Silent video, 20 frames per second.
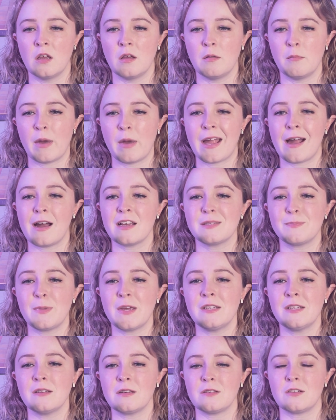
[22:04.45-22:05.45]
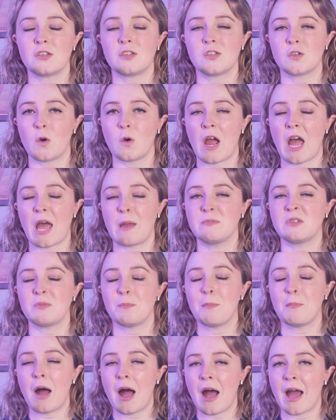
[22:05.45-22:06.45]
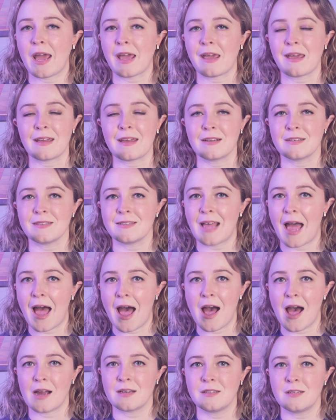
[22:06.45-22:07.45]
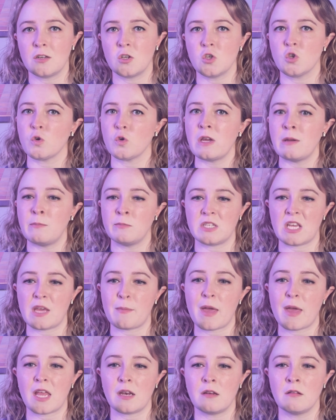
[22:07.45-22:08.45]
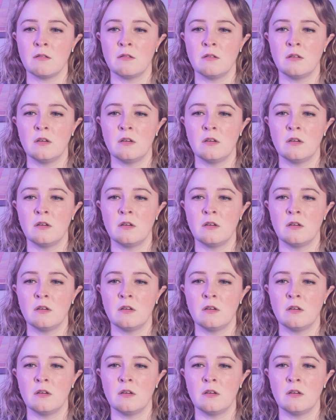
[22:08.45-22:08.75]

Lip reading: My husband described my exact dream demon,